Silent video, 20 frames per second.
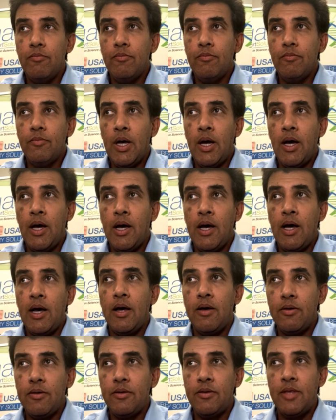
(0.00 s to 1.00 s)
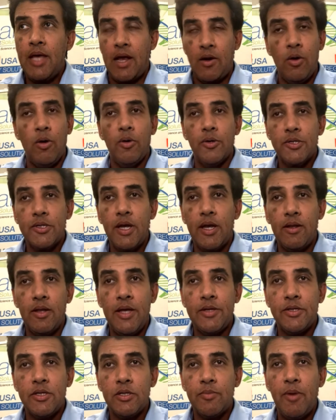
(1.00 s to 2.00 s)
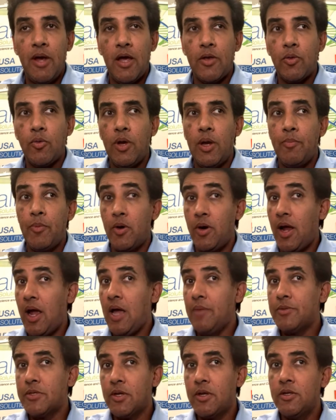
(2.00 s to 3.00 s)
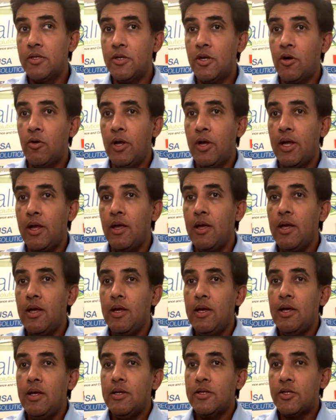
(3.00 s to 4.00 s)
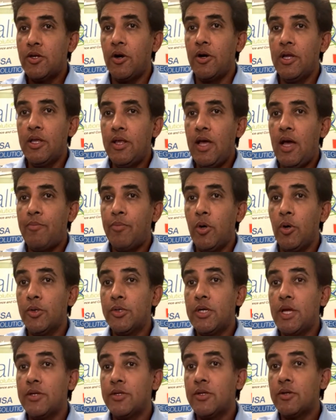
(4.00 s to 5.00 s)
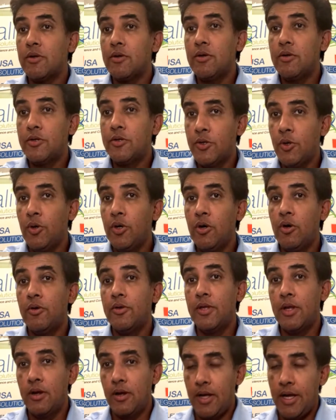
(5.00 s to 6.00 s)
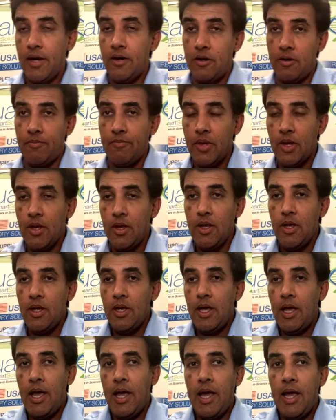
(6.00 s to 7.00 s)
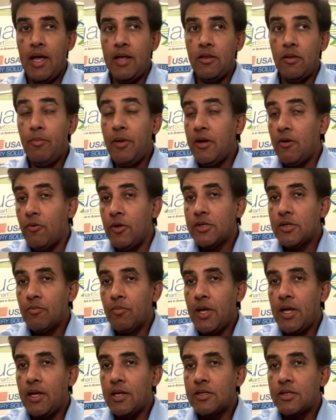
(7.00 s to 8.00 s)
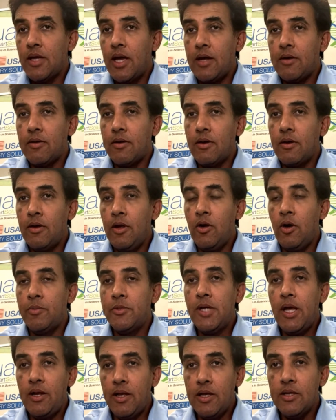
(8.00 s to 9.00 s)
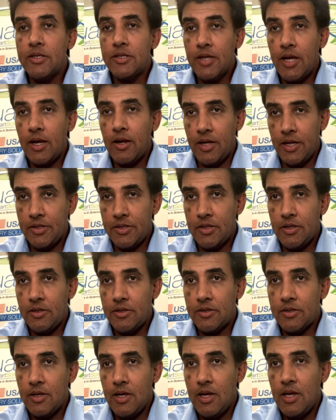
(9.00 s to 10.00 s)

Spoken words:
that whole site license pathway, perhaps considering starting that process sooner than later. And the reason being is that obtaining a site license